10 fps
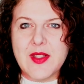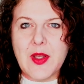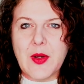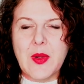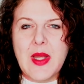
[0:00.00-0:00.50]

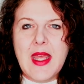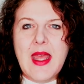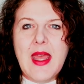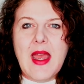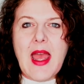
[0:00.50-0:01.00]
So
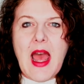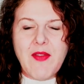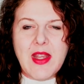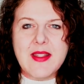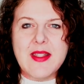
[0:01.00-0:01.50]

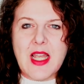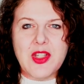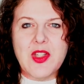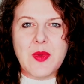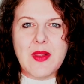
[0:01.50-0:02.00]
having
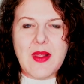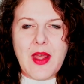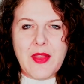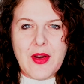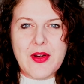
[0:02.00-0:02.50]
discussions with
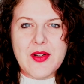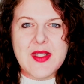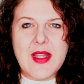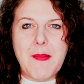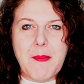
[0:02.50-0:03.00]

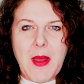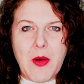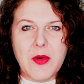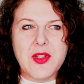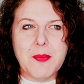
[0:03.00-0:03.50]
others
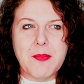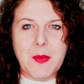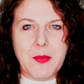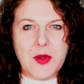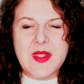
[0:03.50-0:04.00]
about the
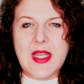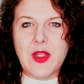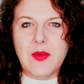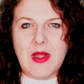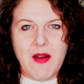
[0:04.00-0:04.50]
books that
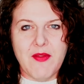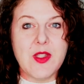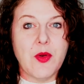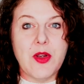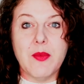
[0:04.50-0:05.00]
you love is
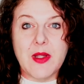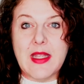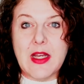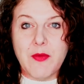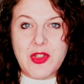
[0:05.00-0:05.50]
going to
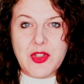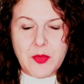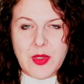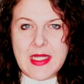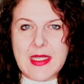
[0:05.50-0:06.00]
really enrich your
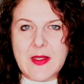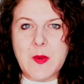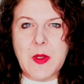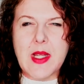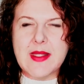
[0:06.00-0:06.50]
reading
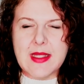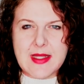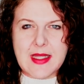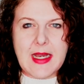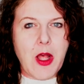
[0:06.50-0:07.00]
experience, and
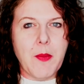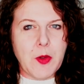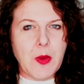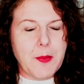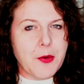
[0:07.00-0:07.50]
it's going to help
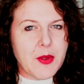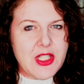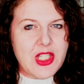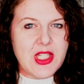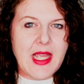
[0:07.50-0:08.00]
you
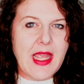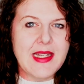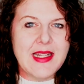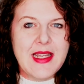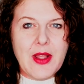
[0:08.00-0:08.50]

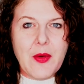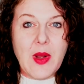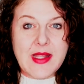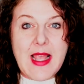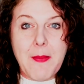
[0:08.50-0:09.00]
appreciate
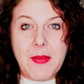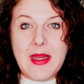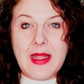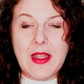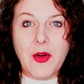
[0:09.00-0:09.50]
what's
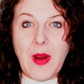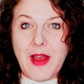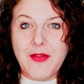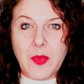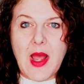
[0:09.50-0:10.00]
happening
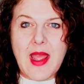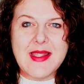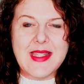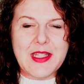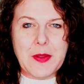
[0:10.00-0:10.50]

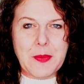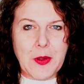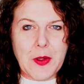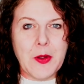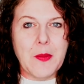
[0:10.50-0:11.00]
craft-wise in the
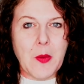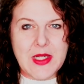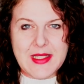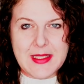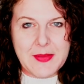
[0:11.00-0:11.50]
book more
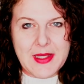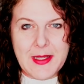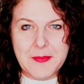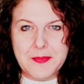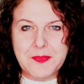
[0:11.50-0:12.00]
deeply.